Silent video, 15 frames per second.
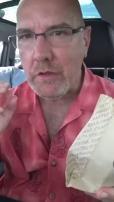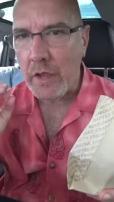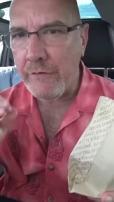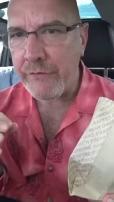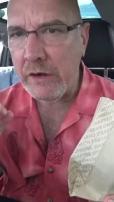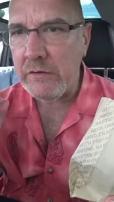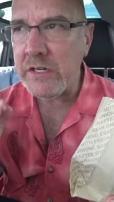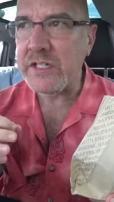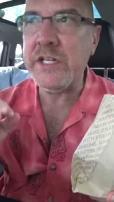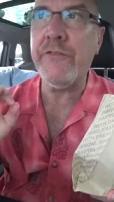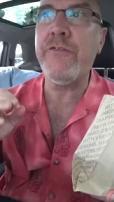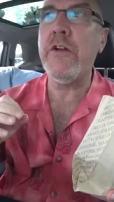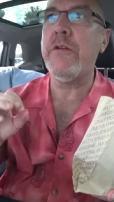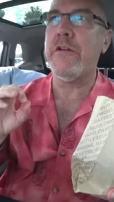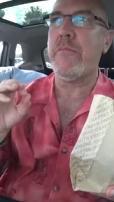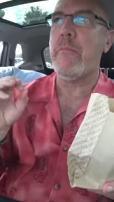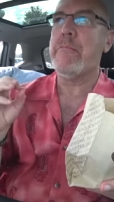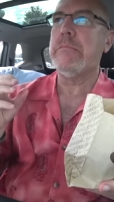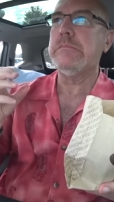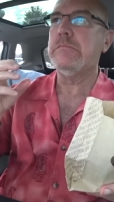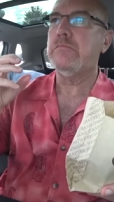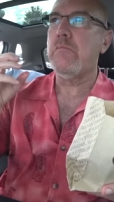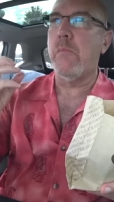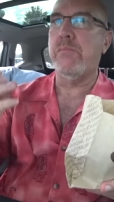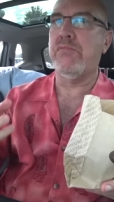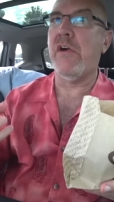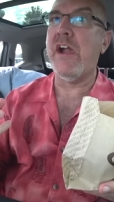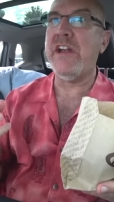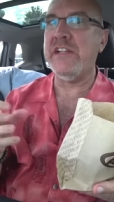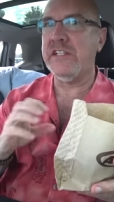very different
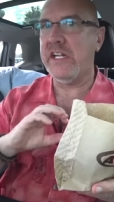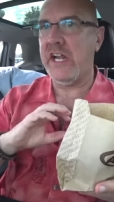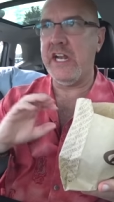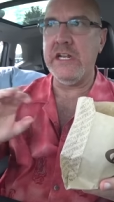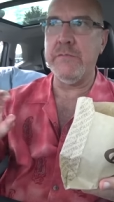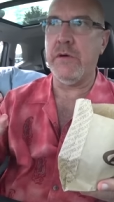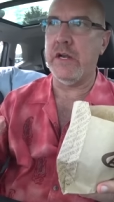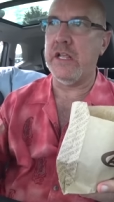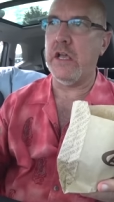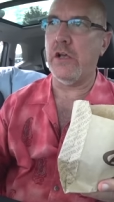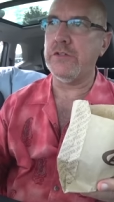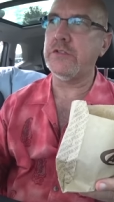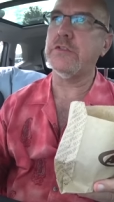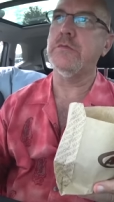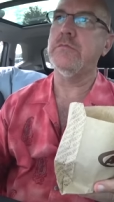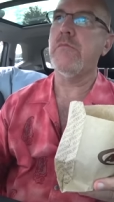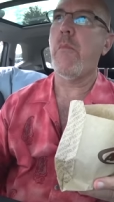breading than anybody else.